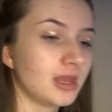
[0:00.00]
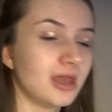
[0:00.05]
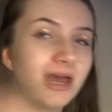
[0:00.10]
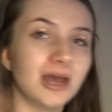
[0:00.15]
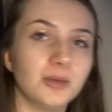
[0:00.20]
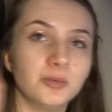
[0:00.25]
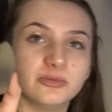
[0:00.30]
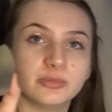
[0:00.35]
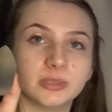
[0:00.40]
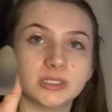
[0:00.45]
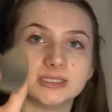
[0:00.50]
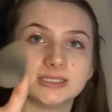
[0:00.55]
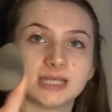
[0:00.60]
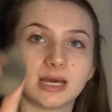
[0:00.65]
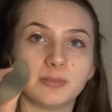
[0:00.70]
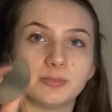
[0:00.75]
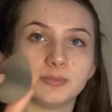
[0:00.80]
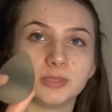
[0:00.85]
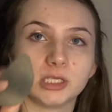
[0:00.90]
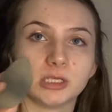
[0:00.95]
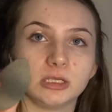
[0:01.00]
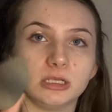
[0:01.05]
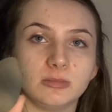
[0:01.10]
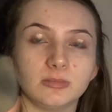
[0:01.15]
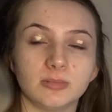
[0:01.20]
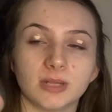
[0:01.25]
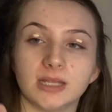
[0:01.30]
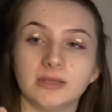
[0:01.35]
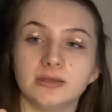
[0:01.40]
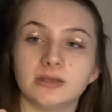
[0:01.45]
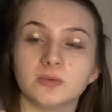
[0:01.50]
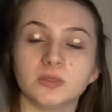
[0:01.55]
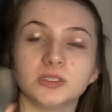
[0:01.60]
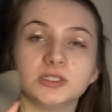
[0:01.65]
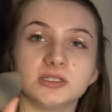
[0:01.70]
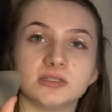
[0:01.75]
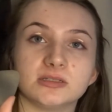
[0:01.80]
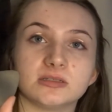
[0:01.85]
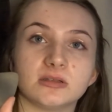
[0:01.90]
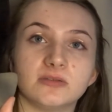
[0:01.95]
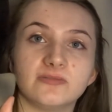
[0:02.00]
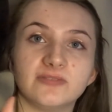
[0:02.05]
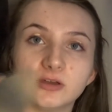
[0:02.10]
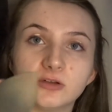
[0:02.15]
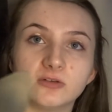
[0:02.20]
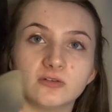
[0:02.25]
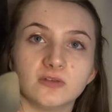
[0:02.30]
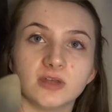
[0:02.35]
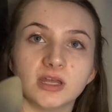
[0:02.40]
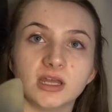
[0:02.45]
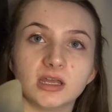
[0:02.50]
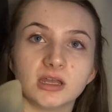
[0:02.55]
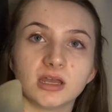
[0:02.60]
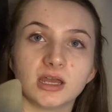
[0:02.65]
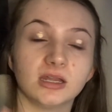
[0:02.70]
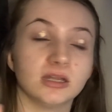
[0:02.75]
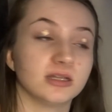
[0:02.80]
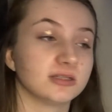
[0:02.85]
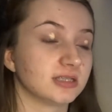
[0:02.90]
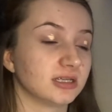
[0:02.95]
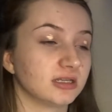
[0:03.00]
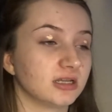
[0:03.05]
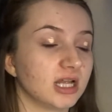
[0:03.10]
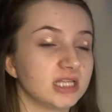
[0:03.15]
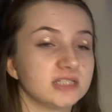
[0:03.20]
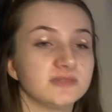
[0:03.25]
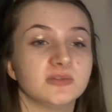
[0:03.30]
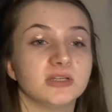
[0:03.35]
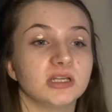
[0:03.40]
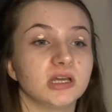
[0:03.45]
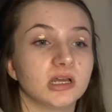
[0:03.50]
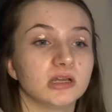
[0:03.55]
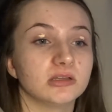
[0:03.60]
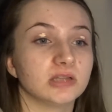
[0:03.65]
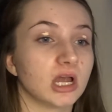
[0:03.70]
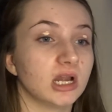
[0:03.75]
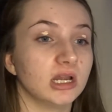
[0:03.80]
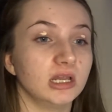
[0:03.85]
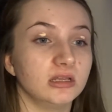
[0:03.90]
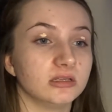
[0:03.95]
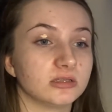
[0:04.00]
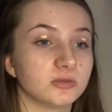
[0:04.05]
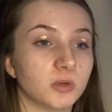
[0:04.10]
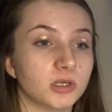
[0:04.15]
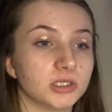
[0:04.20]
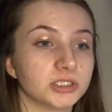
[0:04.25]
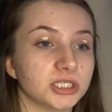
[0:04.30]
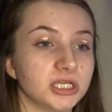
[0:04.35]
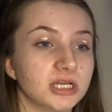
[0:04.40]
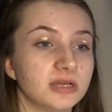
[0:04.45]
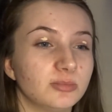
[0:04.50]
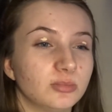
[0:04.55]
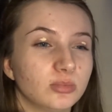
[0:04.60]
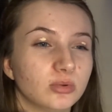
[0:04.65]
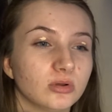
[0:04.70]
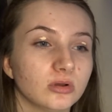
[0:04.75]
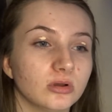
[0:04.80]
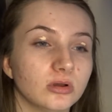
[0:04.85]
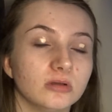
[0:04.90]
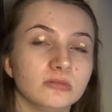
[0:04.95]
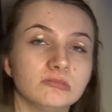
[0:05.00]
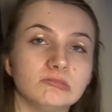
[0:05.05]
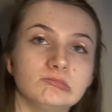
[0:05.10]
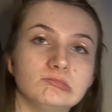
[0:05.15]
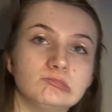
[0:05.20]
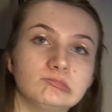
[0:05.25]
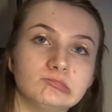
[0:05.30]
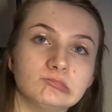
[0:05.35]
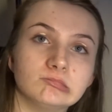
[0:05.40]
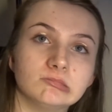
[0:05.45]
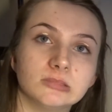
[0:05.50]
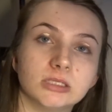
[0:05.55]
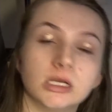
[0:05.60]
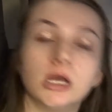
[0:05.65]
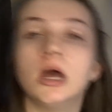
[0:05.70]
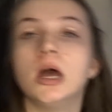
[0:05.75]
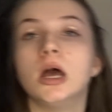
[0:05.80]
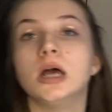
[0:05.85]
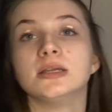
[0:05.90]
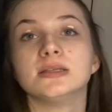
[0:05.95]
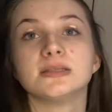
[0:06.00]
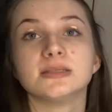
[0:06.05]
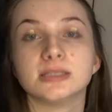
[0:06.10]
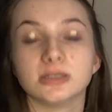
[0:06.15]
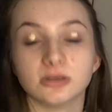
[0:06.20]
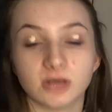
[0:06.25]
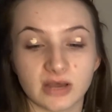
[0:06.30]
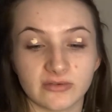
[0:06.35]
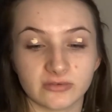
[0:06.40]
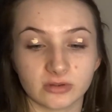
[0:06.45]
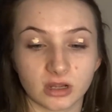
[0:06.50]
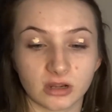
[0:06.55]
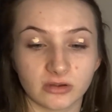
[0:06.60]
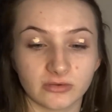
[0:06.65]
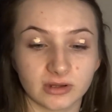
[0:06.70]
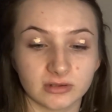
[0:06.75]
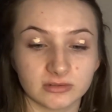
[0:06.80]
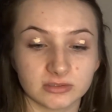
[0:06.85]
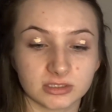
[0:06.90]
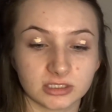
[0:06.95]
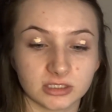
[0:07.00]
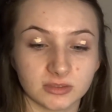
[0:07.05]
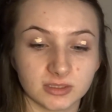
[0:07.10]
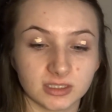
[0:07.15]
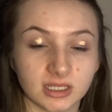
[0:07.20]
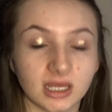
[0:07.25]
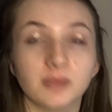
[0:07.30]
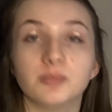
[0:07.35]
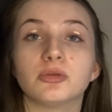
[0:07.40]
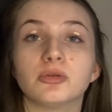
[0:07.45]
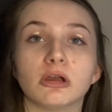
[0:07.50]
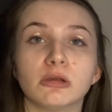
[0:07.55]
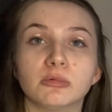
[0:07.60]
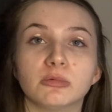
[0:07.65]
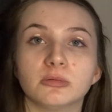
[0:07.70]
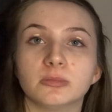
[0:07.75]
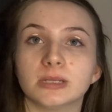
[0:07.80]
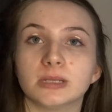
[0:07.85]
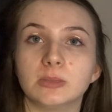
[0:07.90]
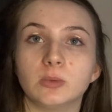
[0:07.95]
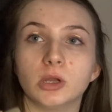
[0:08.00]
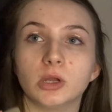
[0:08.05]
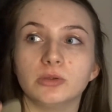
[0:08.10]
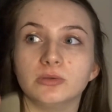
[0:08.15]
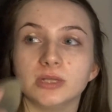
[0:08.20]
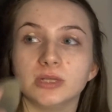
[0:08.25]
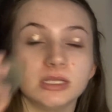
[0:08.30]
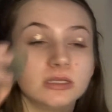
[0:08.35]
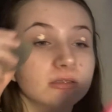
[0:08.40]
And with my damp beauty blender, which is filthy, and I said last video that I need to wash it, but still haven't got around to doing that and probably won't.